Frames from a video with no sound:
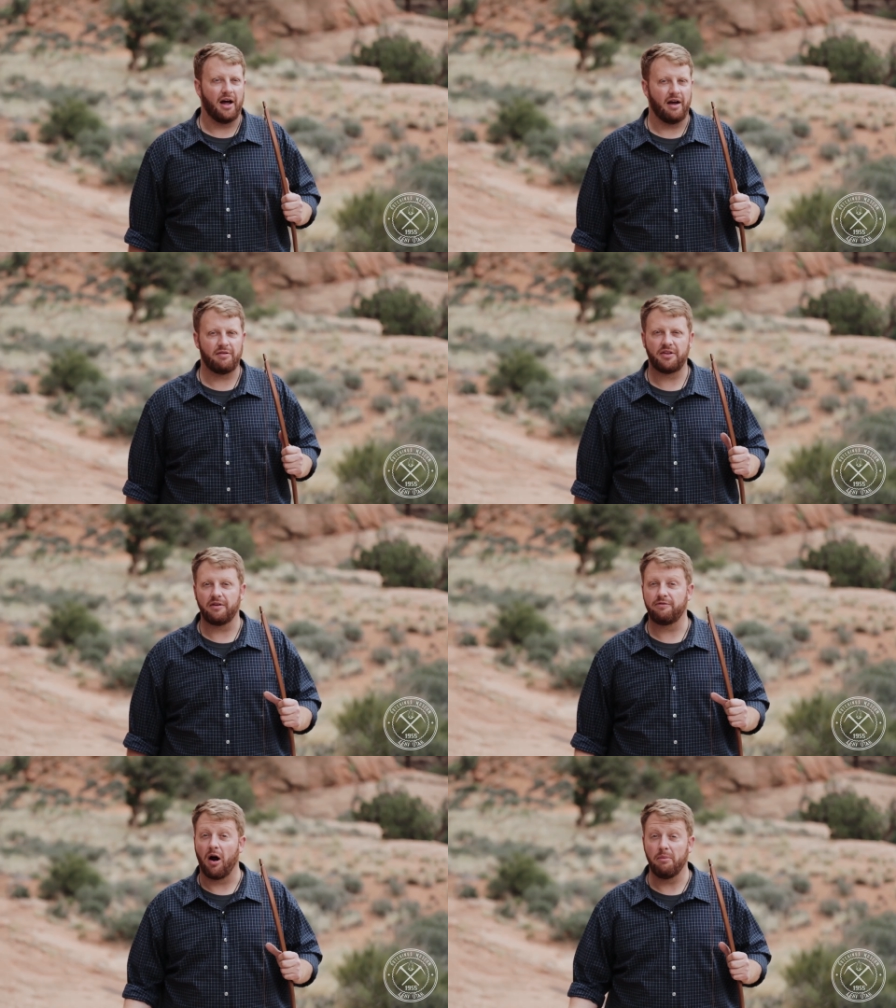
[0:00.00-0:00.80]
uh,
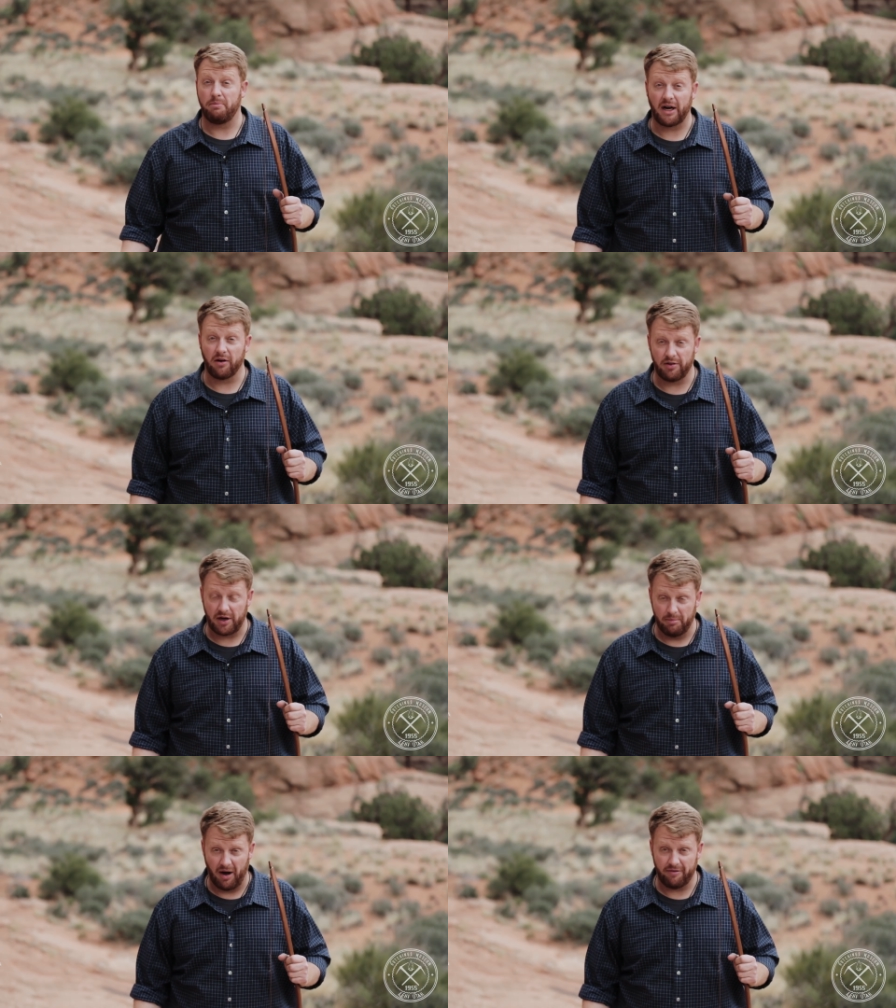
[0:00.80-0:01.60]
everything far bigger
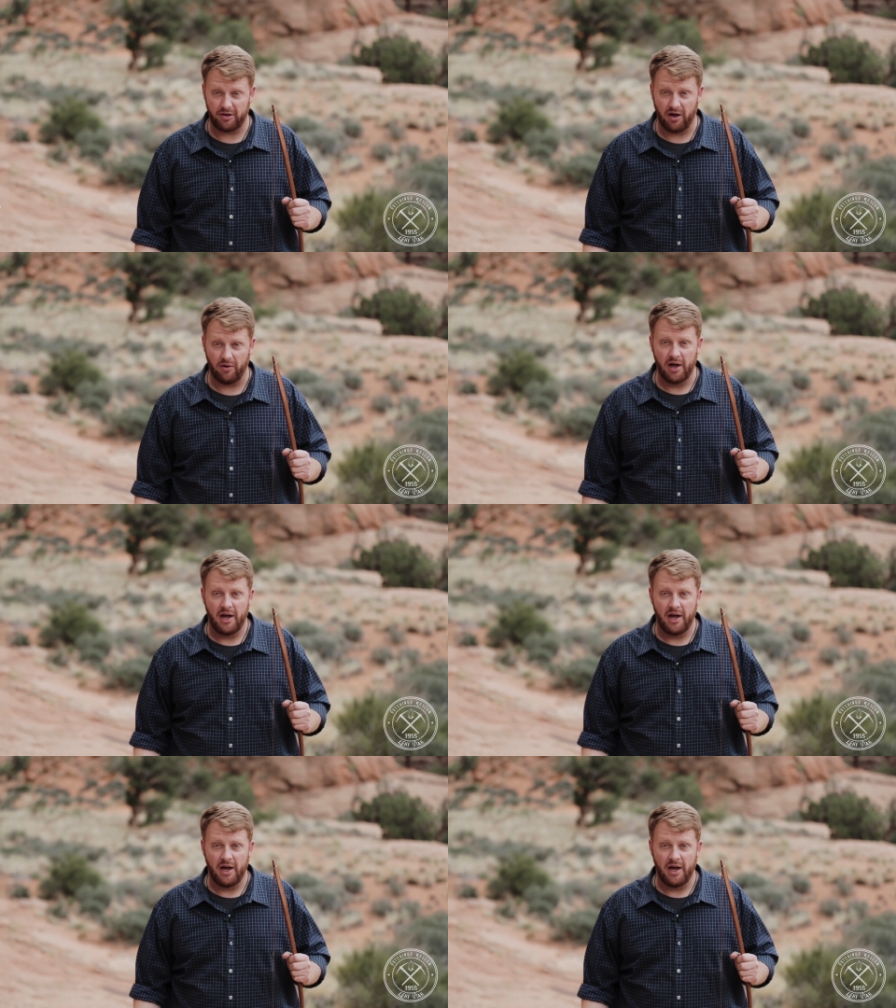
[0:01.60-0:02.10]
than a buffalo.